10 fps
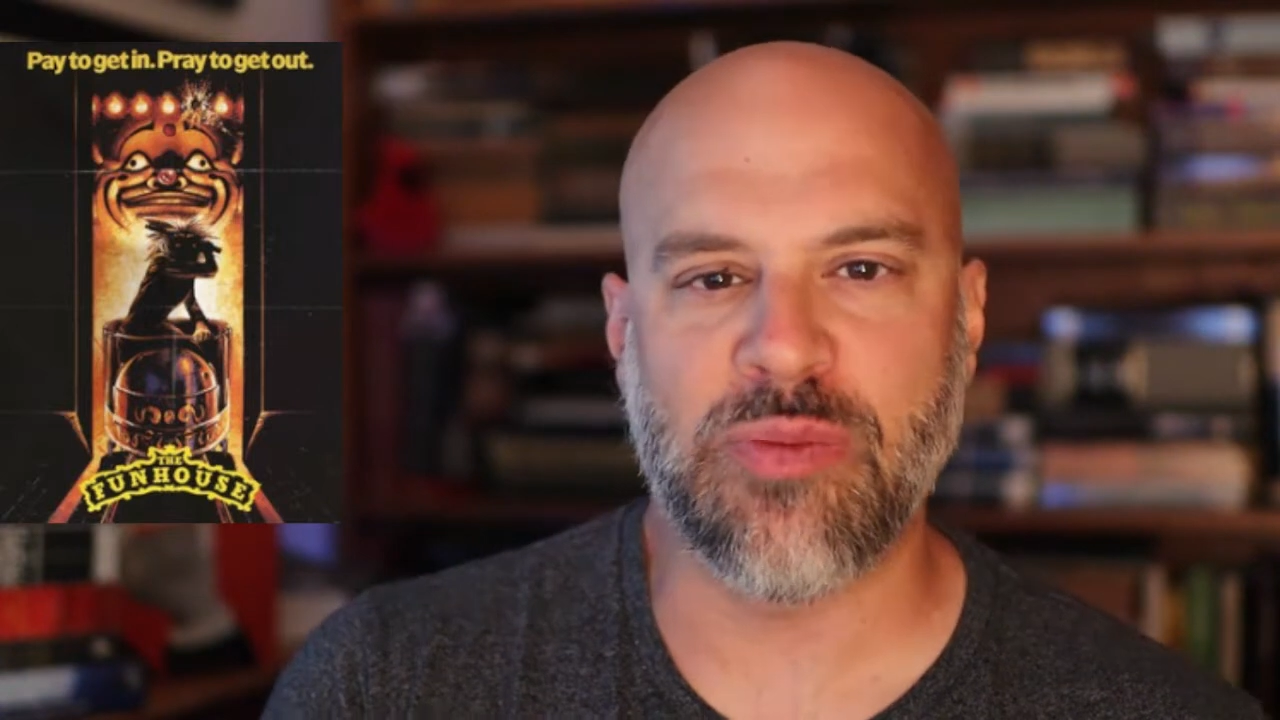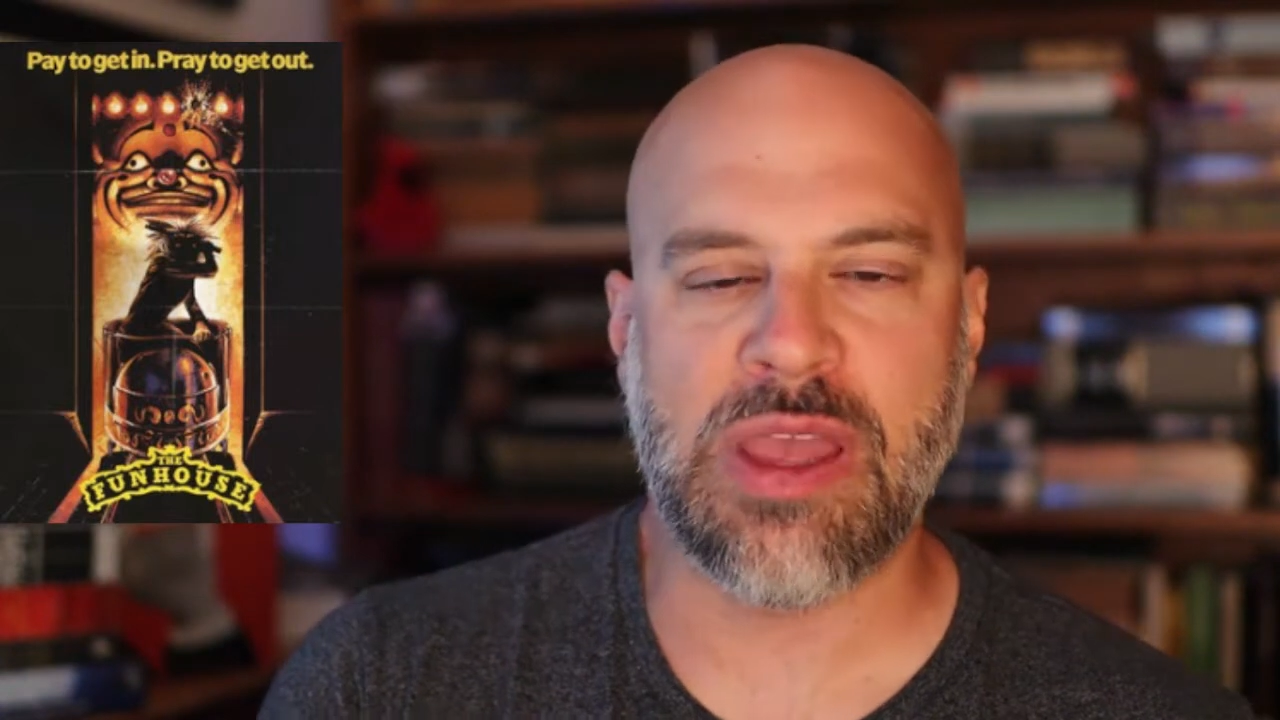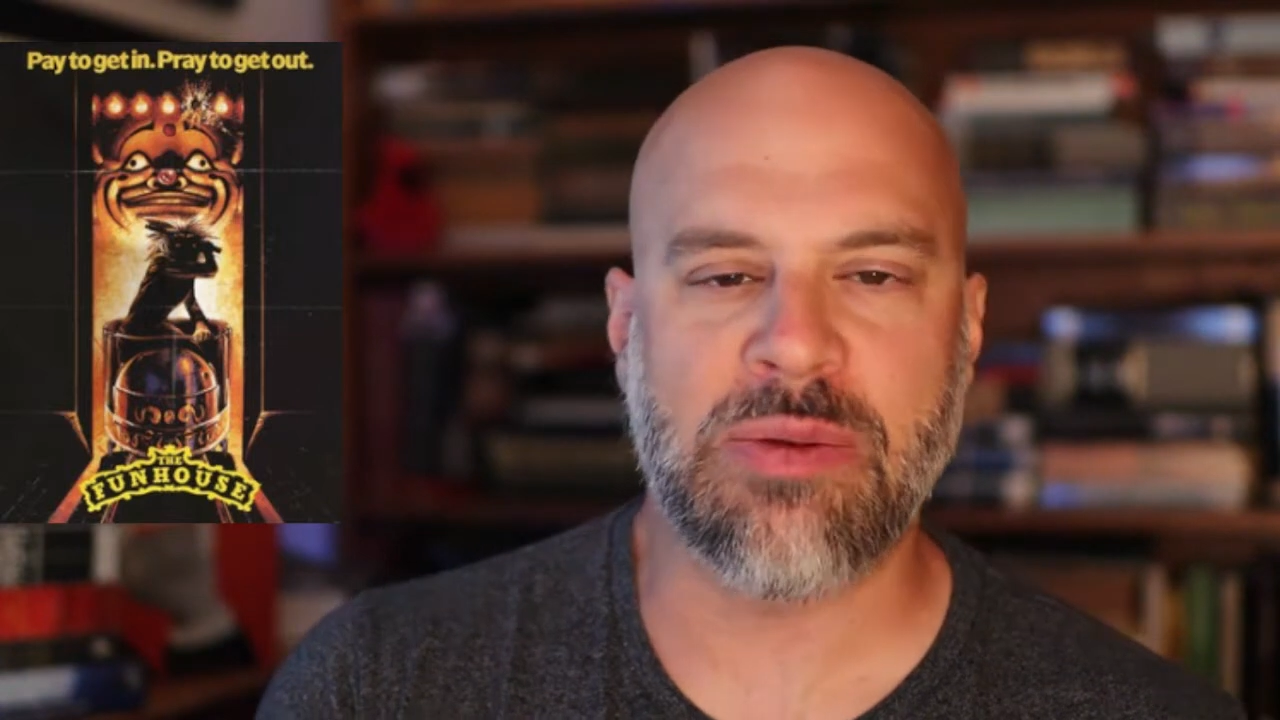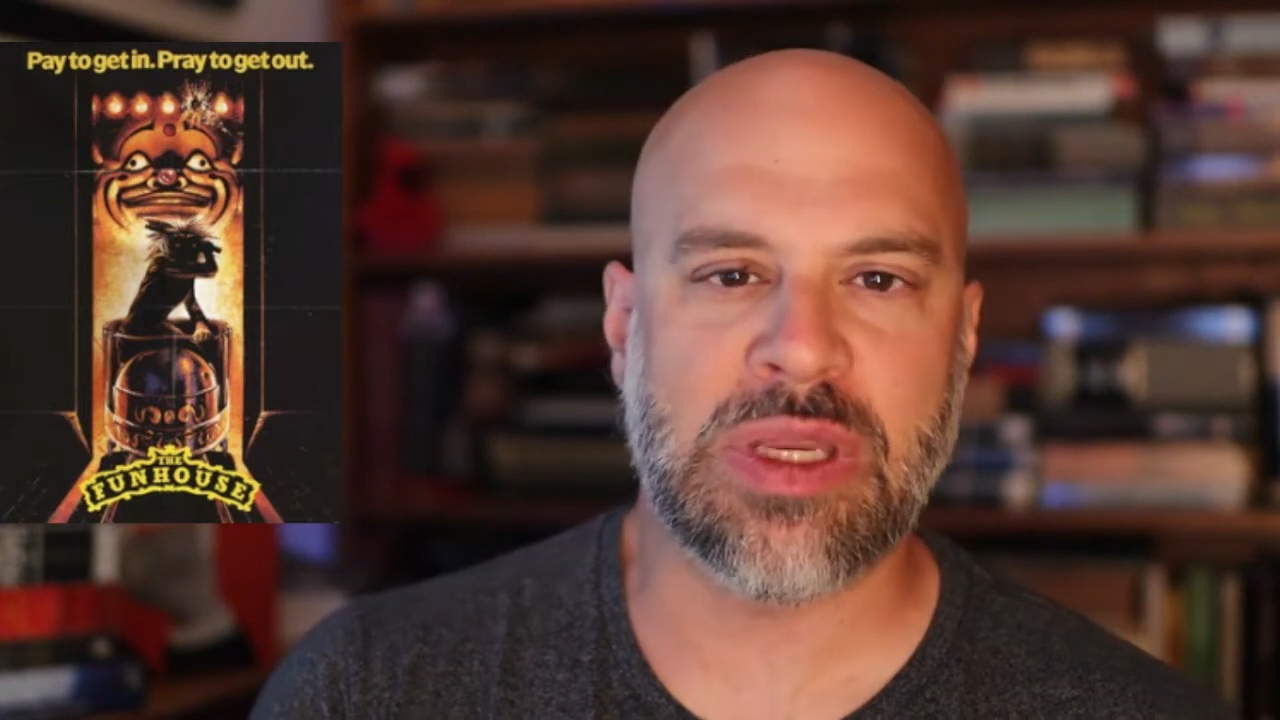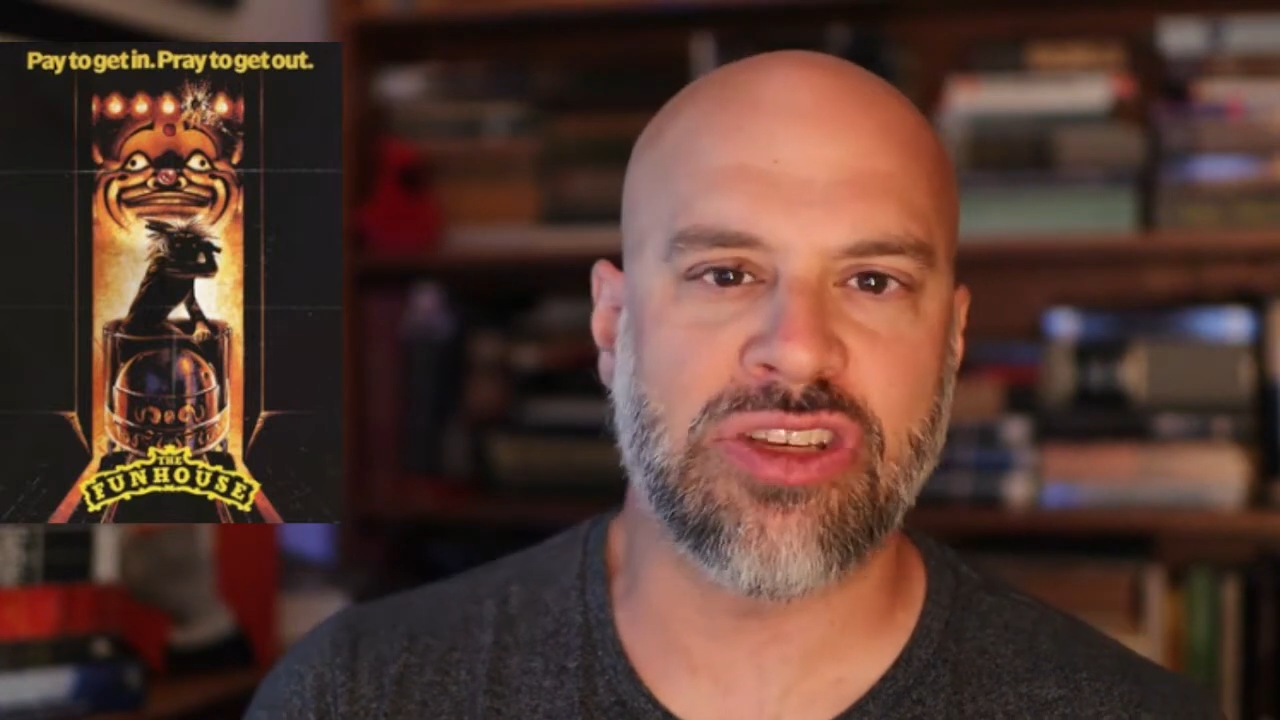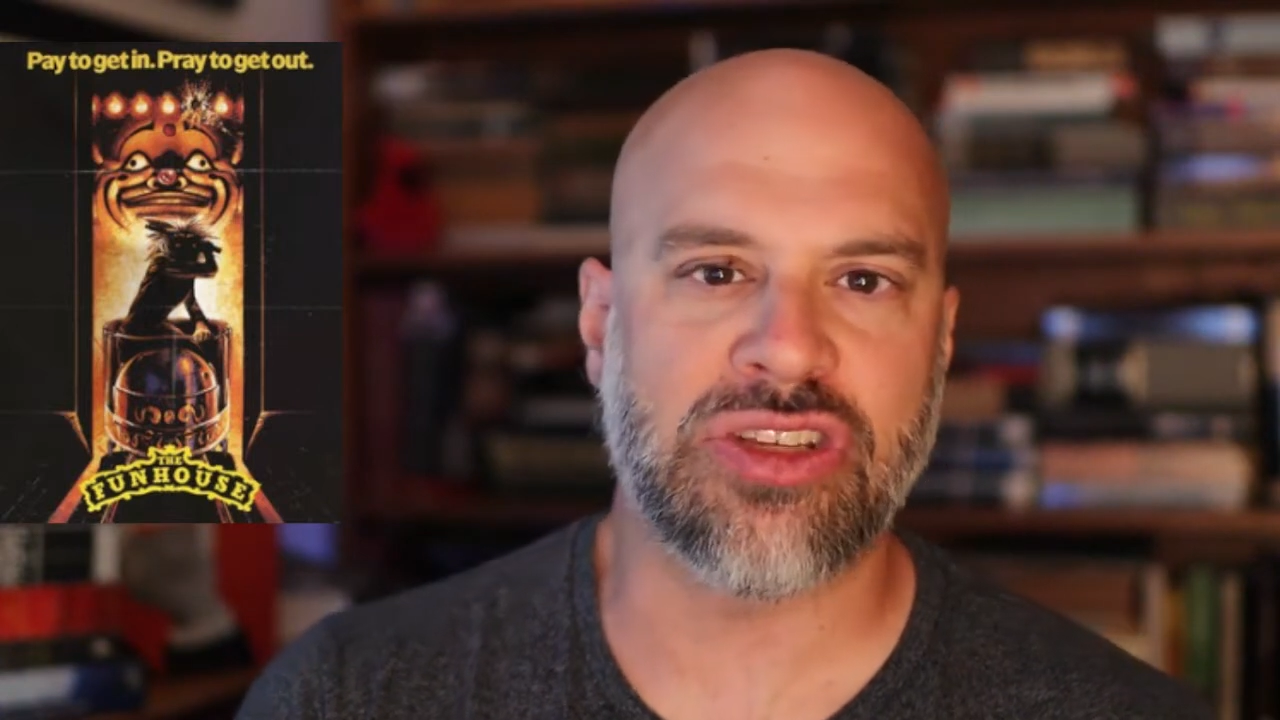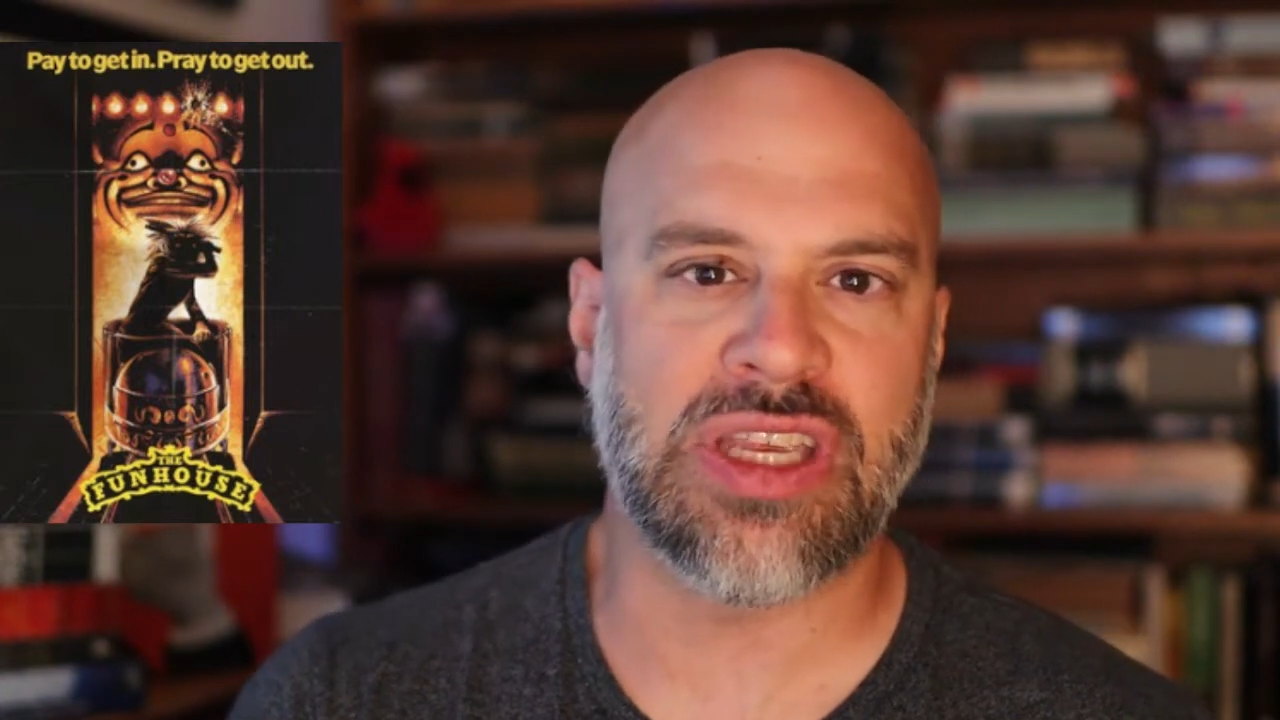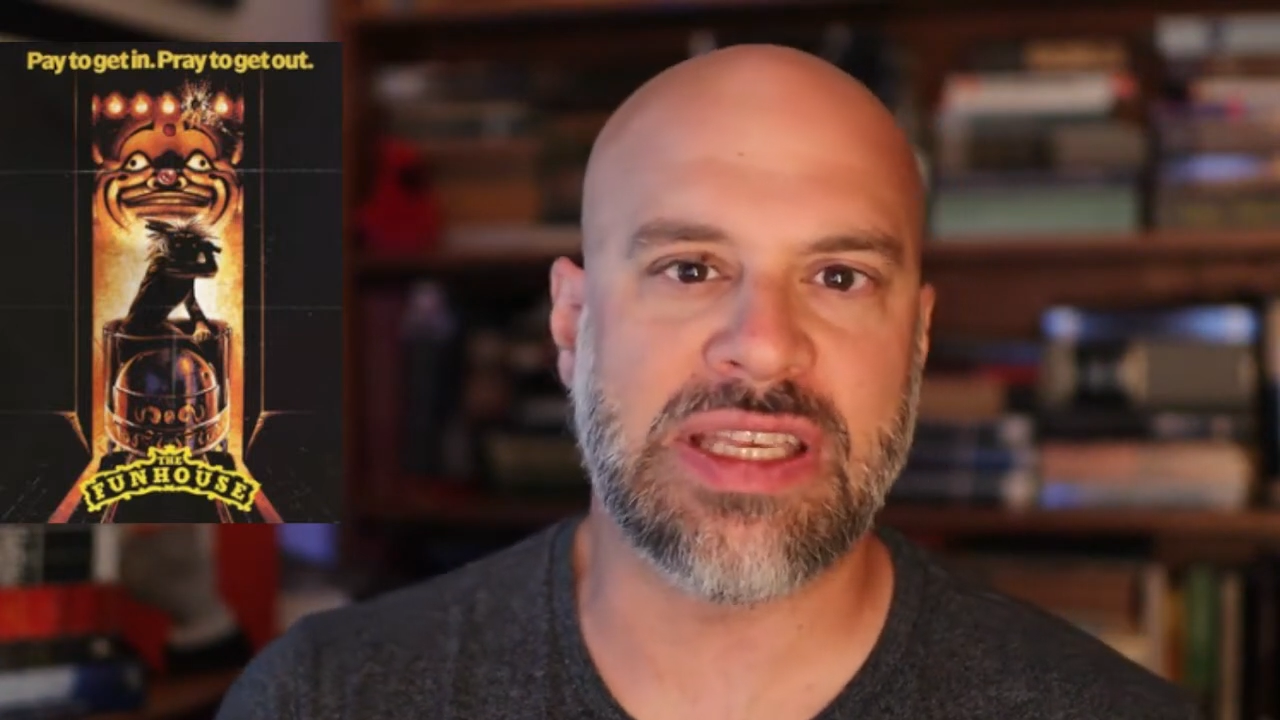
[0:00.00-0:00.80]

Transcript: Maybe it's just